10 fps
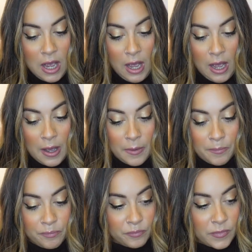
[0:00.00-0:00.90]

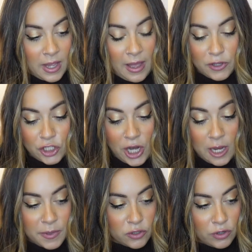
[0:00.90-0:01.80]
And the
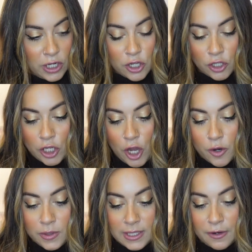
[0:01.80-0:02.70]
shape is really good. The
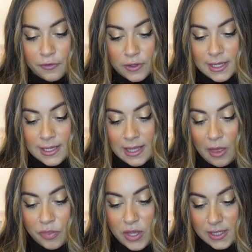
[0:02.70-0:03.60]
only difference is
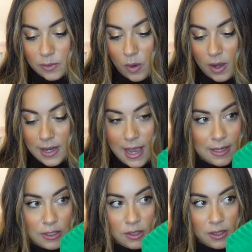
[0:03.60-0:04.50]
that this one
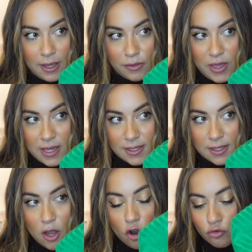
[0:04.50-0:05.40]
has like
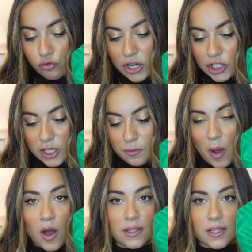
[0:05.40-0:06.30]
this rigid
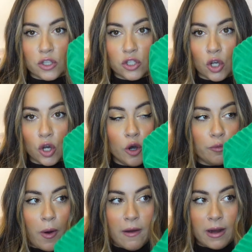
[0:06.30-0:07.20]
part at the
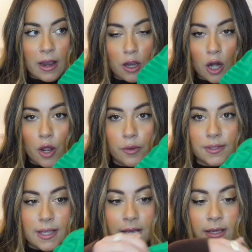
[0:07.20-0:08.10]
top where it
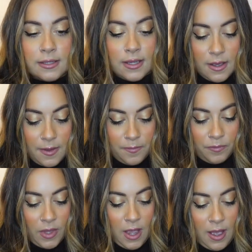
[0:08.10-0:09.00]
closes,
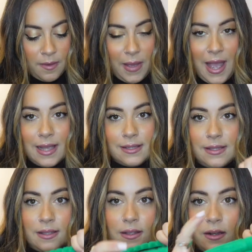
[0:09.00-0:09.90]

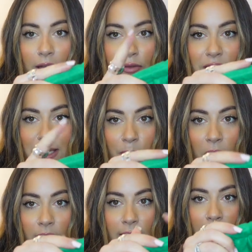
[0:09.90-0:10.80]
has like this
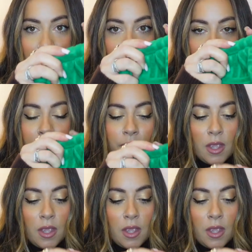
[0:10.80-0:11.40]
part here